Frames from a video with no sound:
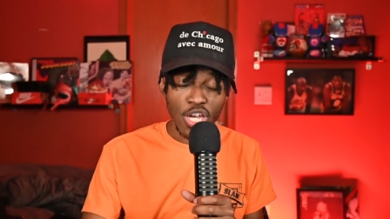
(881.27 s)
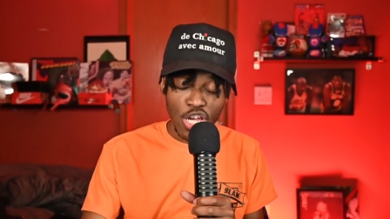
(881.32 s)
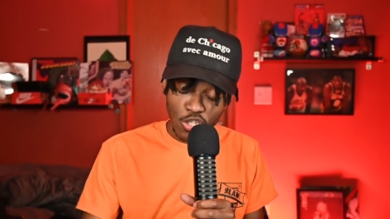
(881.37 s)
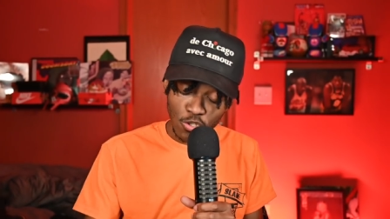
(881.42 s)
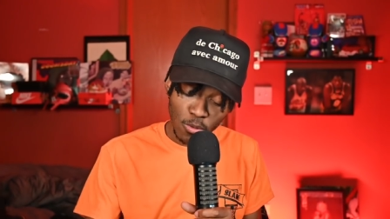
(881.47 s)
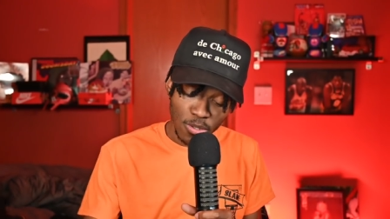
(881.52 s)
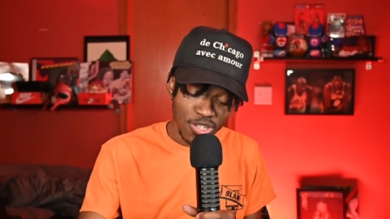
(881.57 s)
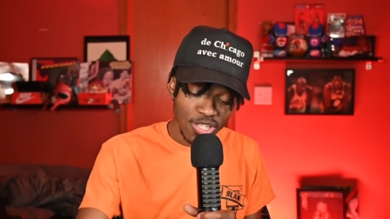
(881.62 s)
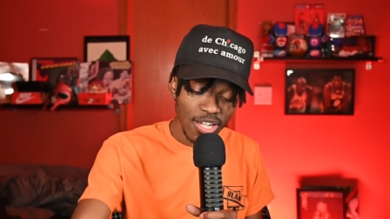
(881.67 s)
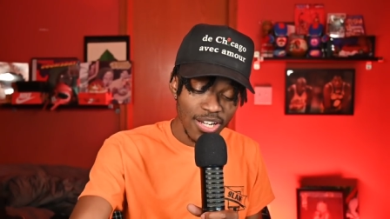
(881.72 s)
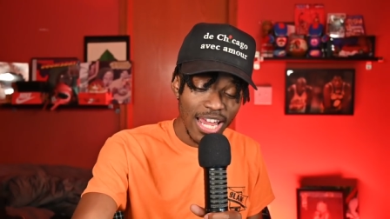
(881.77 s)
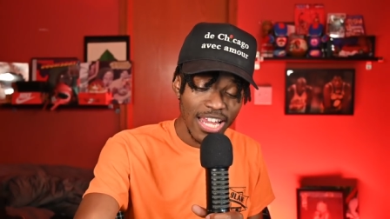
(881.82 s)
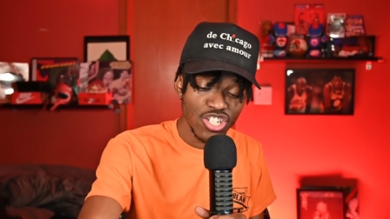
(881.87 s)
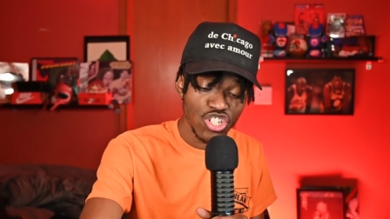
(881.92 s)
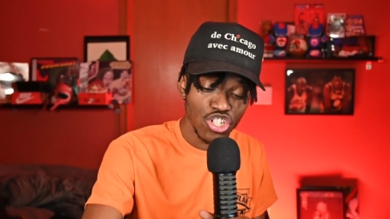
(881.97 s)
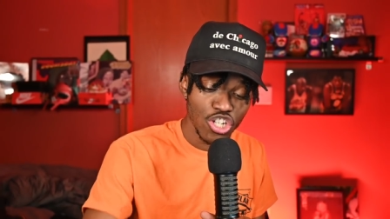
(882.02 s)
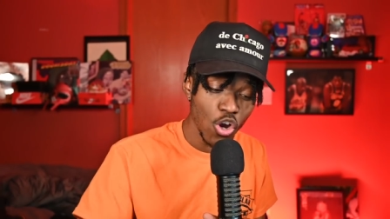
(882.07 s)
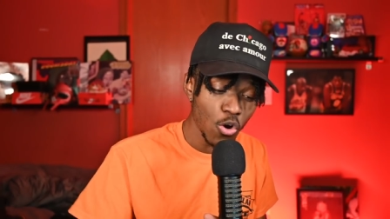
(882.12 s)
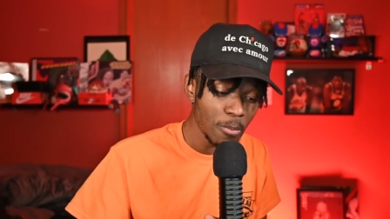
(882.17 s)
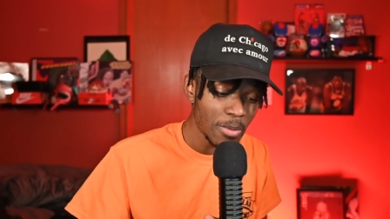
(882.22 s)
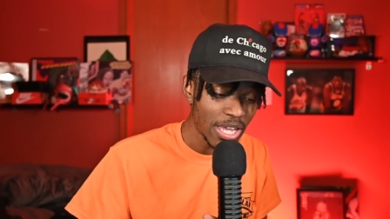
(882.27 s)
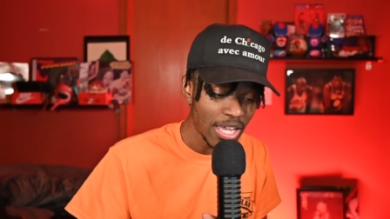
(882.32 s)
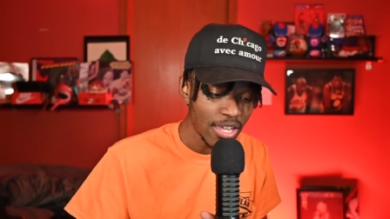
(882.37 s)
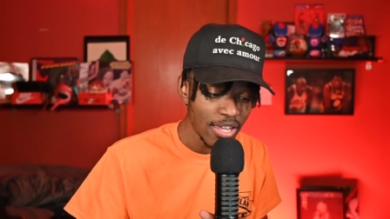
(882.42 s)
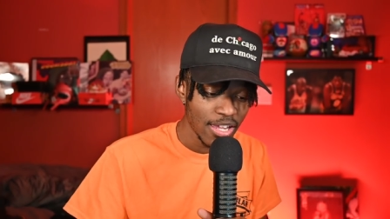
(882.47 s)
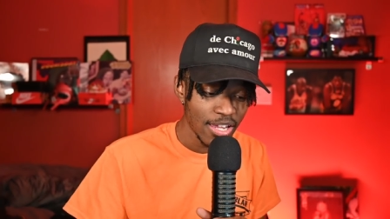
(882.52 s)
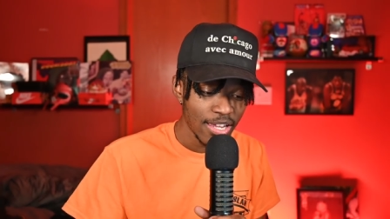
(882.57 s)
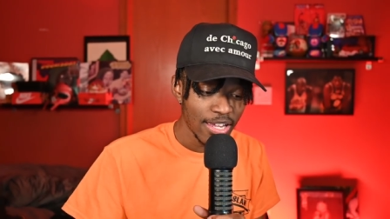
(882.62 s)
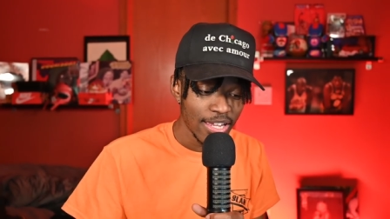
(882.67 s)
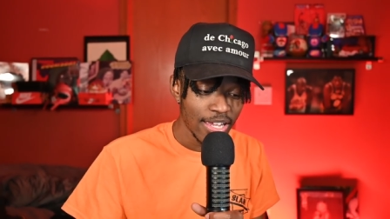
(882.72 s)
So until they show
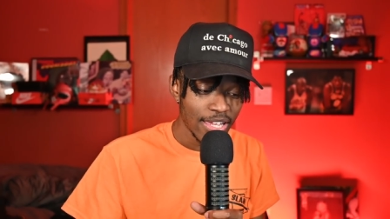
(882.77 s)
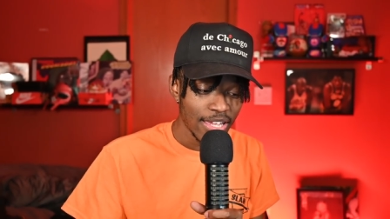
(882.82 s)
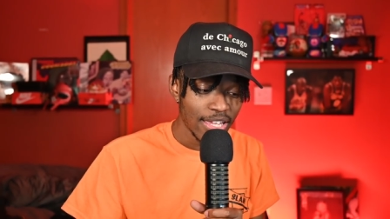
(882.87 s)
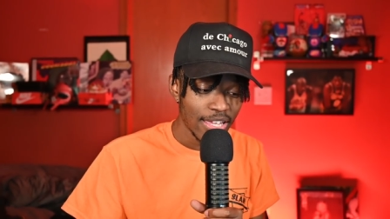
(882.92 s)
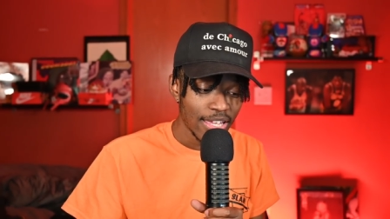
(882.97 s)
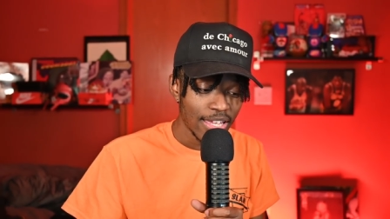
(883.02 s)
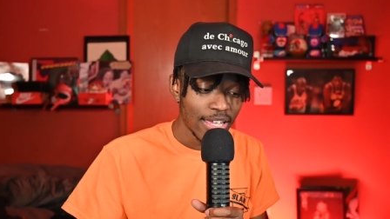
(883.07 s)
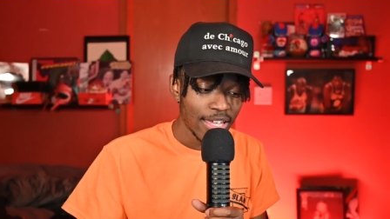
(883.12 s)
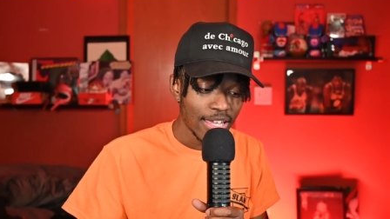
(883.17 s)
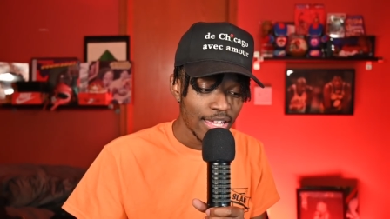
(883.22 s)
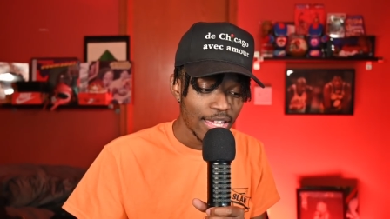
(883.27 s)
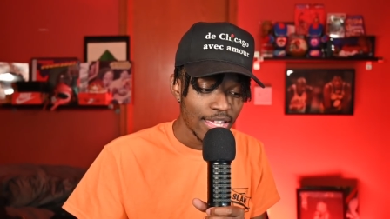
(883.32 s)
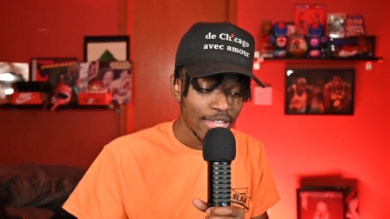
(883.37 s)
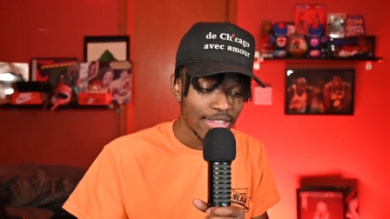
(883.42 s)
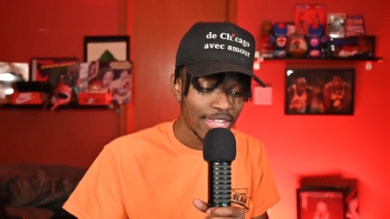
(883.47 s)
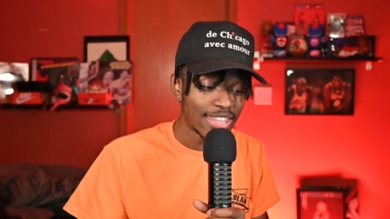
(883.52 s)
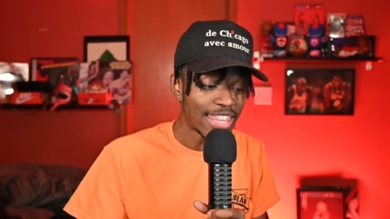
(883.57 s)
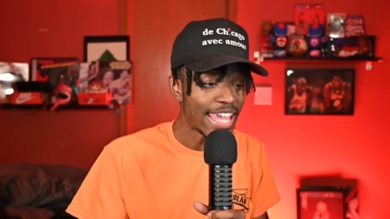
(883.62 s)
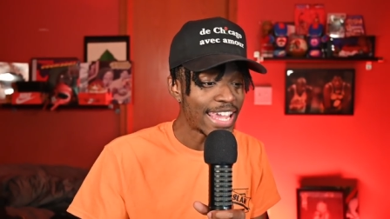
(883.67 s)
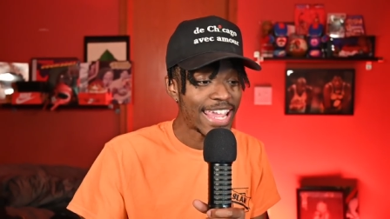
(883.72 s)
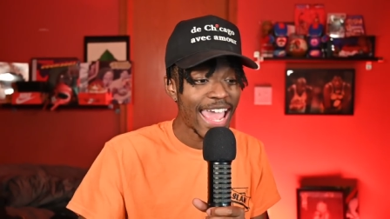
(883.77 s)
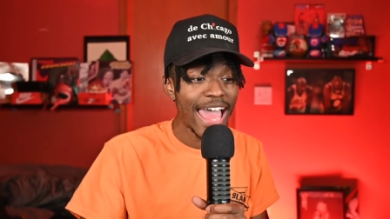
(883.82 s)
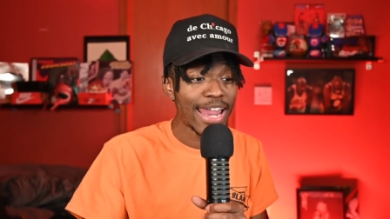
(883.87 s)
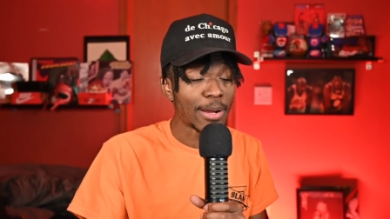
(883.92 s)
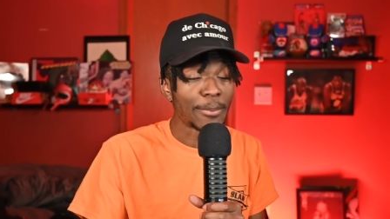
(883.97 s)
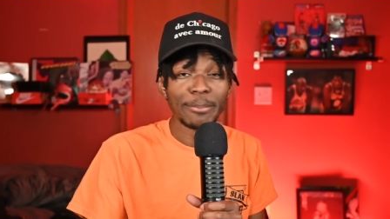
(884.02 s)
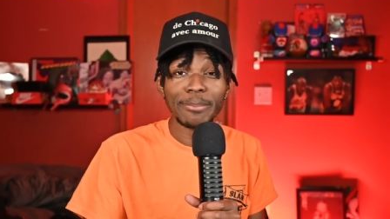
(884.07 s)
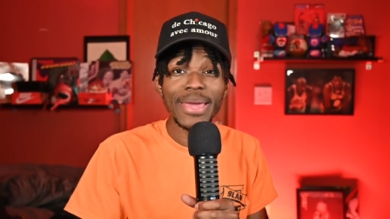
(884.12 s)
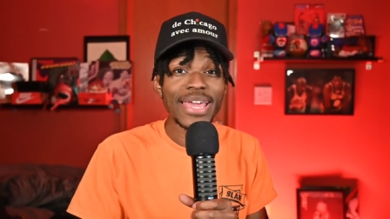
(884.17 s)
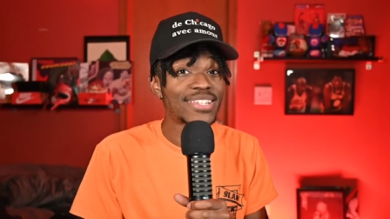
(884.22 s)
me that they got
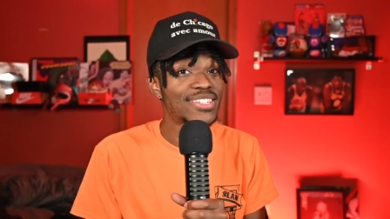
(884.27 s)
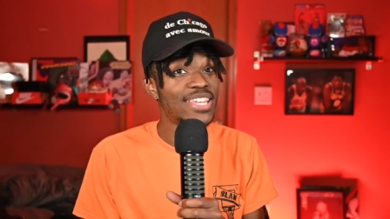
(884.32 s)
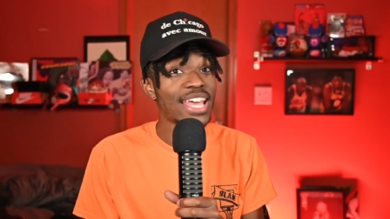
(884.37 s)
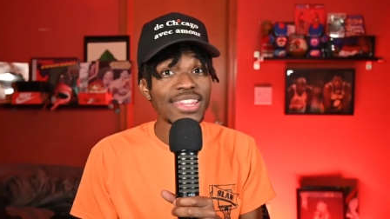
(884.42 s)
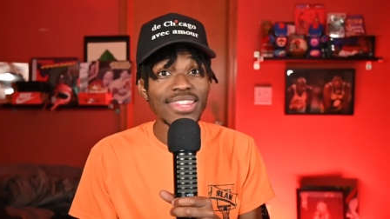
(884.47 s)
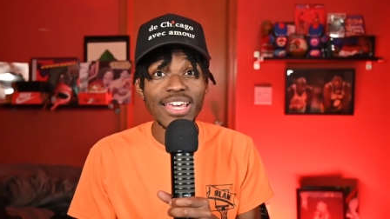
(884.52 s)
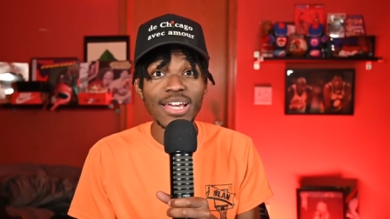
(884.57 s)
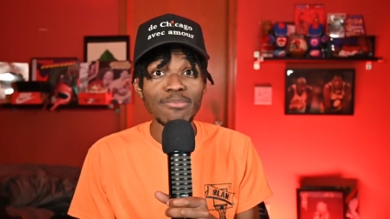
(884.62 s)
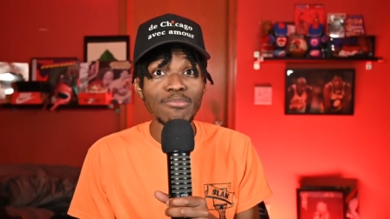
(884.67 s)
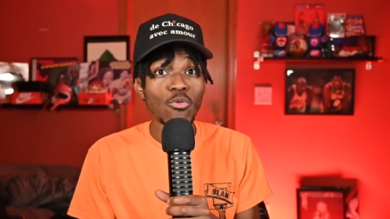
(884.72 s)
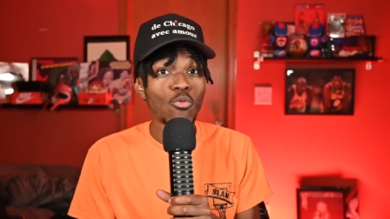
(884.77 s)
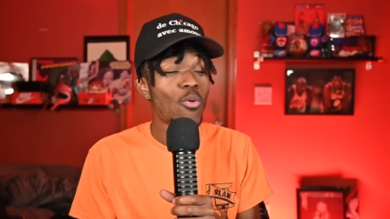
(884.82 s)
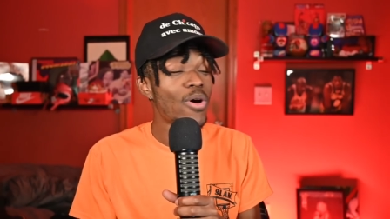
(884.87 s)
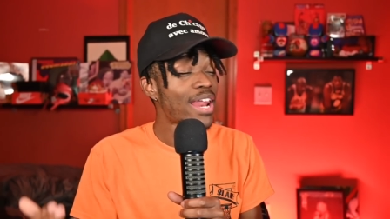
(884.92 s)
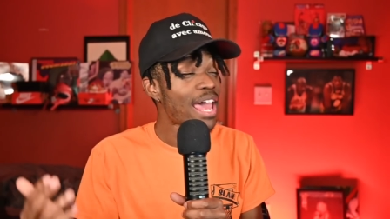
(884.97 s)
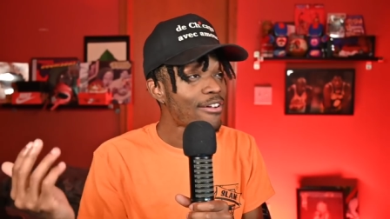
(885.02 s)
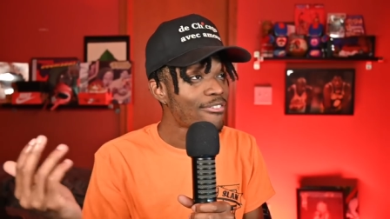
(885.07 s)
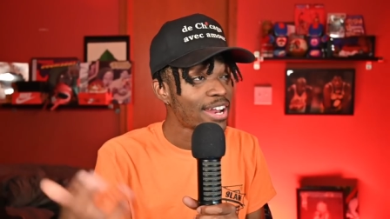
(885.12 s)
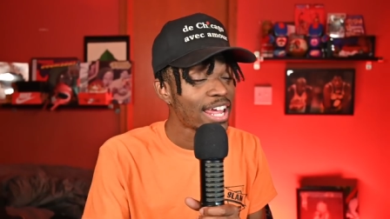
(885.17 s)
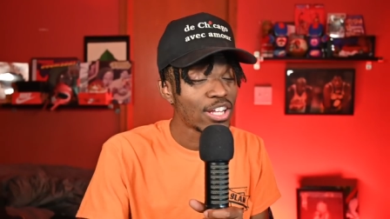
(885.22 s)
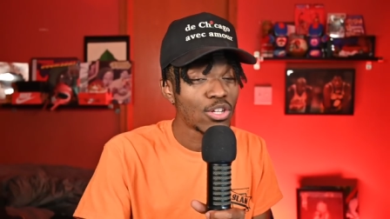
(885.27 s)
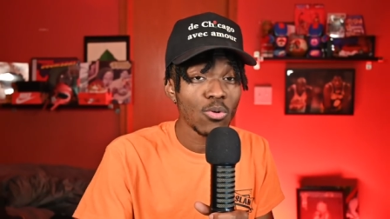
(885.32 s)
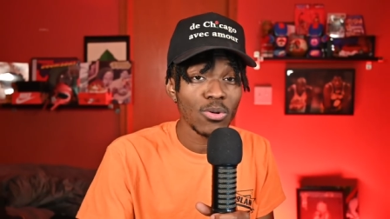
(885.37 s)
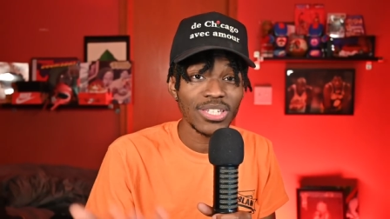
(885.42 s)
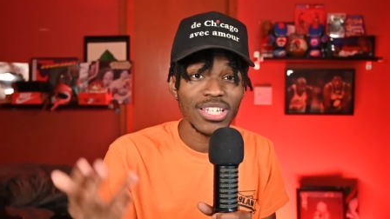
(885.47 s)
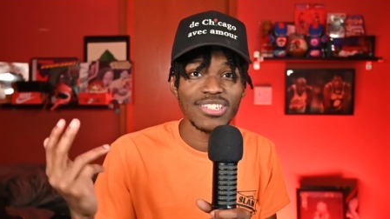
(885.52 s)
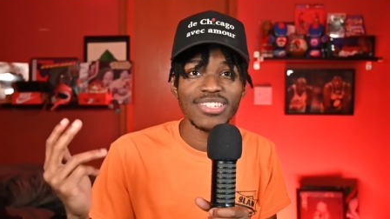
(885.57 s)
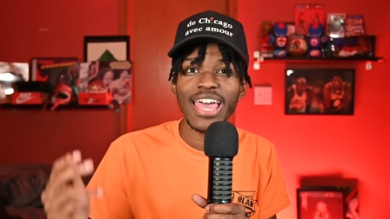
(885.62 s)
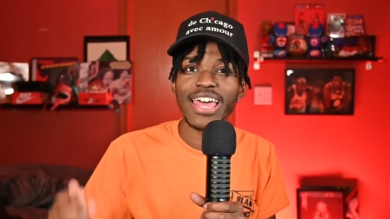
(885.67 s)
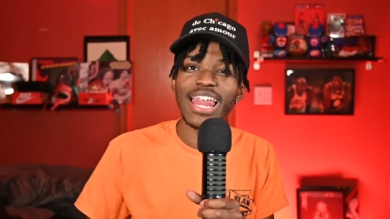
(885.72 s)
a miss in them, whatever they do
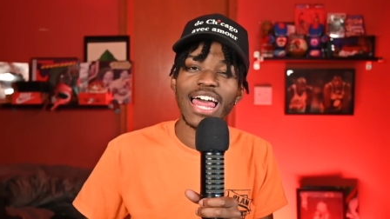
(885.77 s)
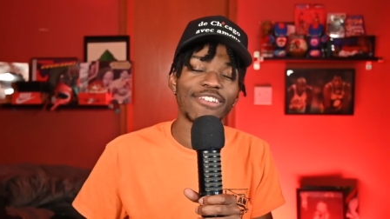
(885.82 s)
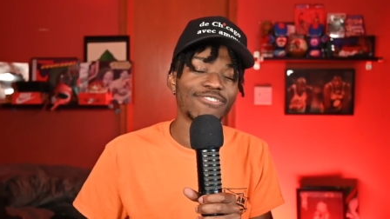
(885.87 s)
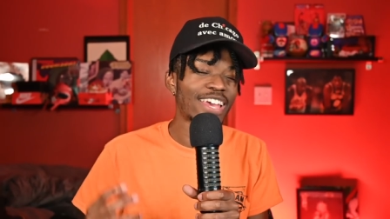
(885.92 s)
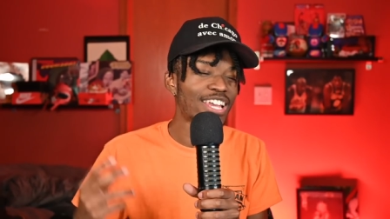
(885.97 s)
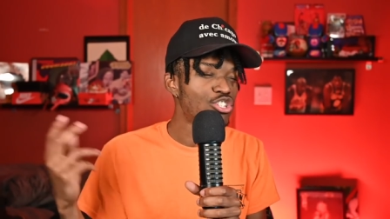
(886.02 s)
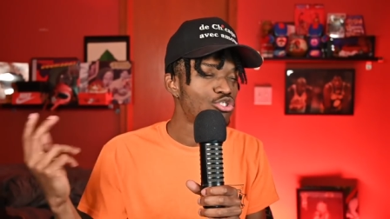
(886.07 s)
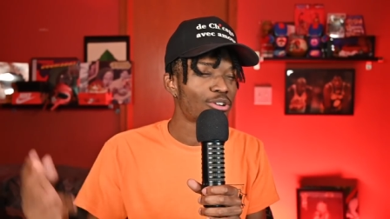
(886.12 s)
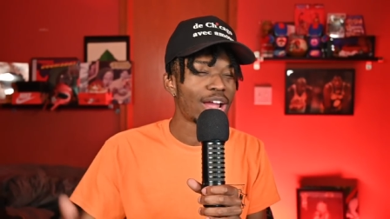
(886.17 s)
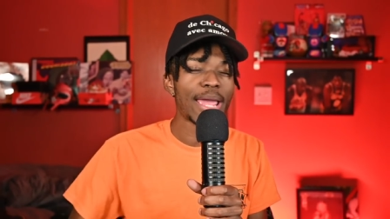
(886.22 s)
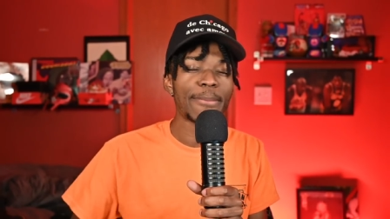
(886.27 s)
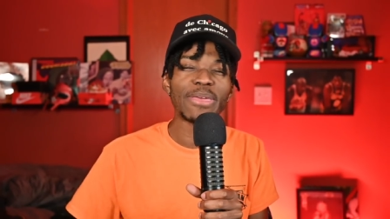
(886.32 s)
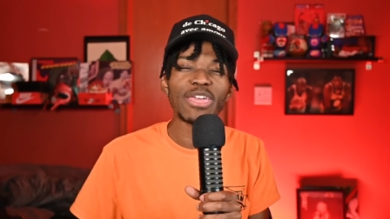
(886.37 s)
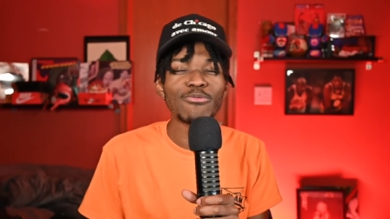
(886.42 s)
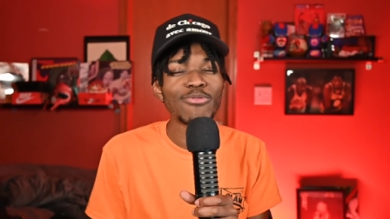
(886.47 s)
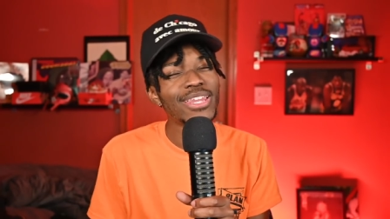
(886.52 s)
with this deadline, if they trade P.